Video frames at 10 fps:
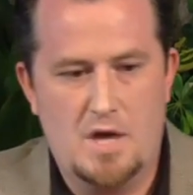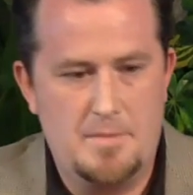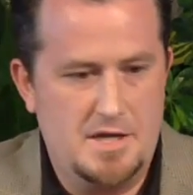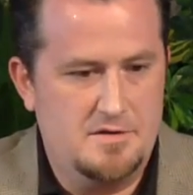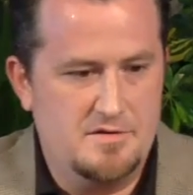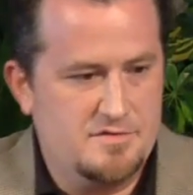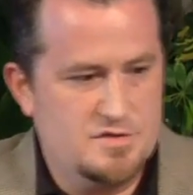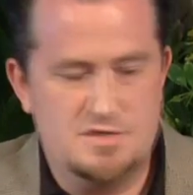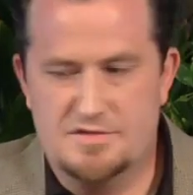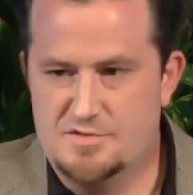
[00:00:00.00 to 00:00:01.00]
I made the
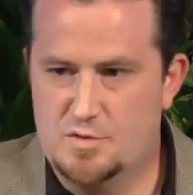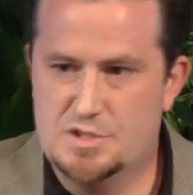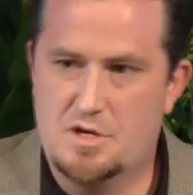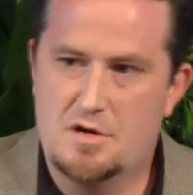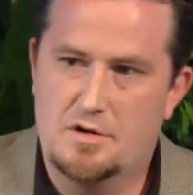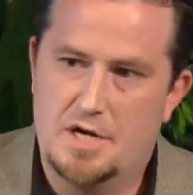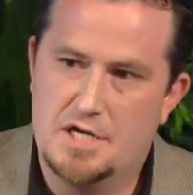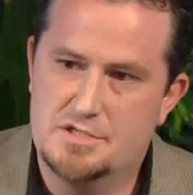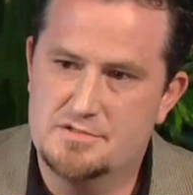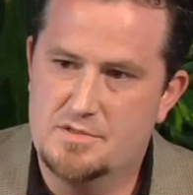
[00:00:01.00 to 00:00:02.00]
decision to switch
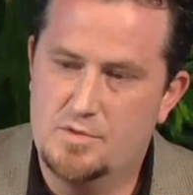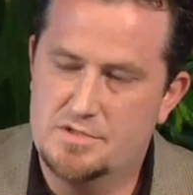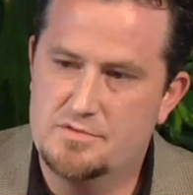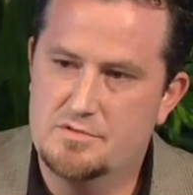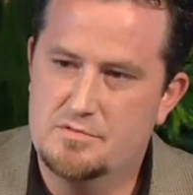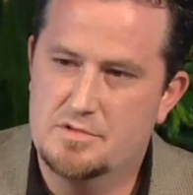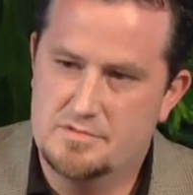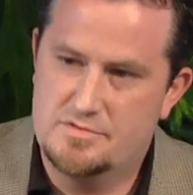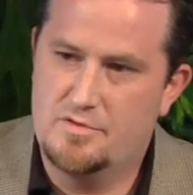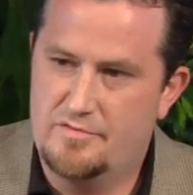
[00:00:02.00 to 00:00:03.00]
congregations. I went to
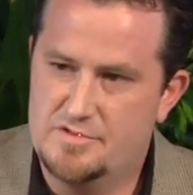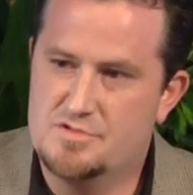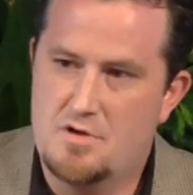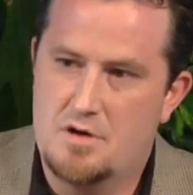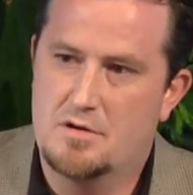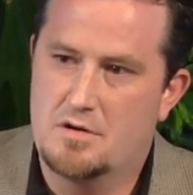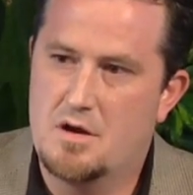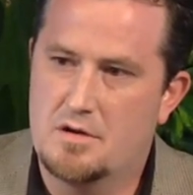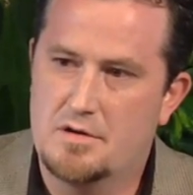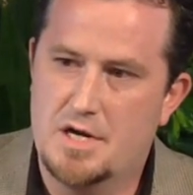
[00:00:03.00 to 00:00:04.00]
sort of a stronger
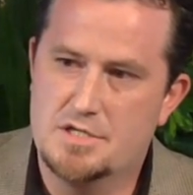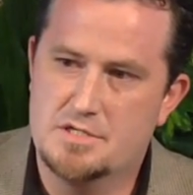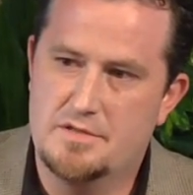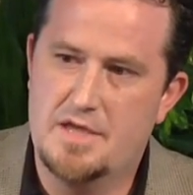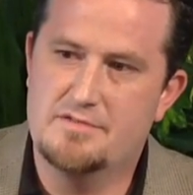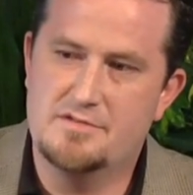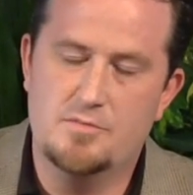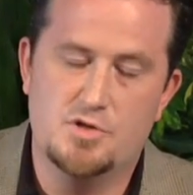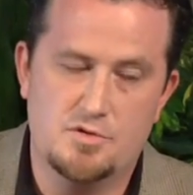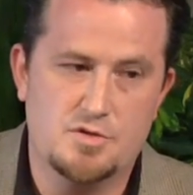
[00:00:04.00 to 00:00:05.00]
congregation, and that
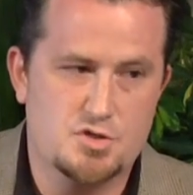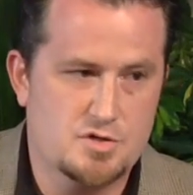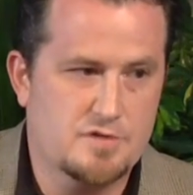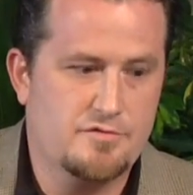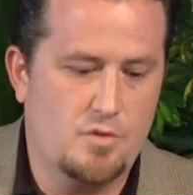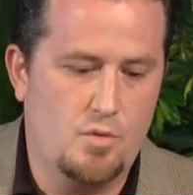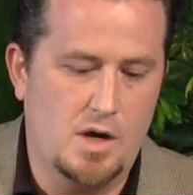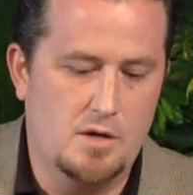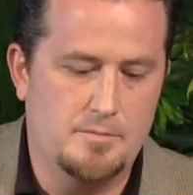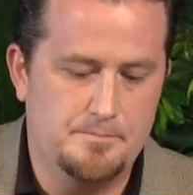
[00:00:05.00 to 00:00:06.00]
seemed to do the trick for a
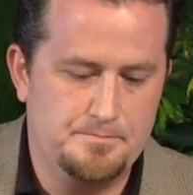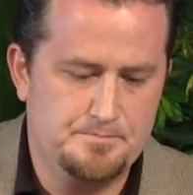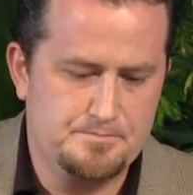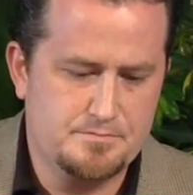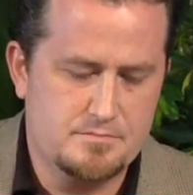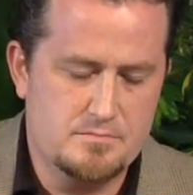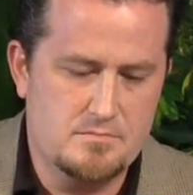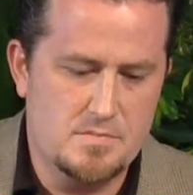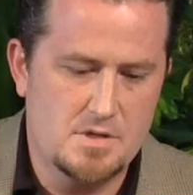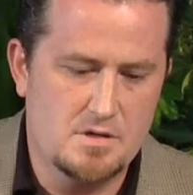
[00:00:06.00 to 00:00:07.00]
while.
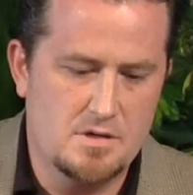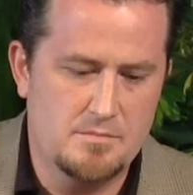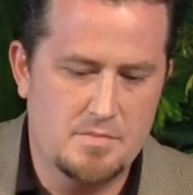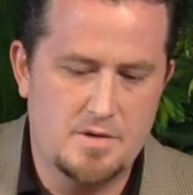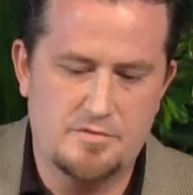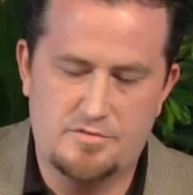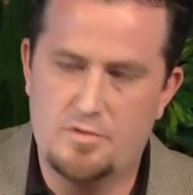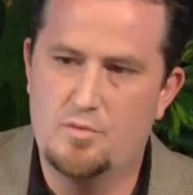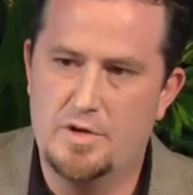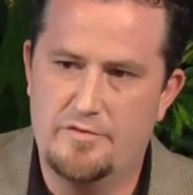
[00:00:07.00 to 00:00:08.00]
I was sort
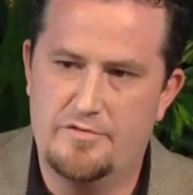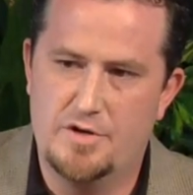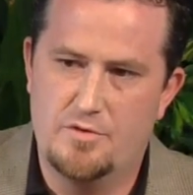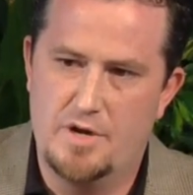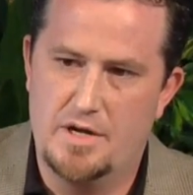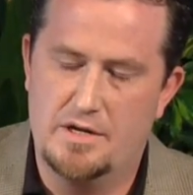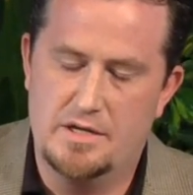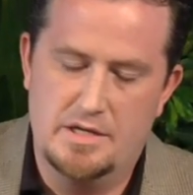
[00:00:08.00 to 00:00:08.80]
of reinvigorated.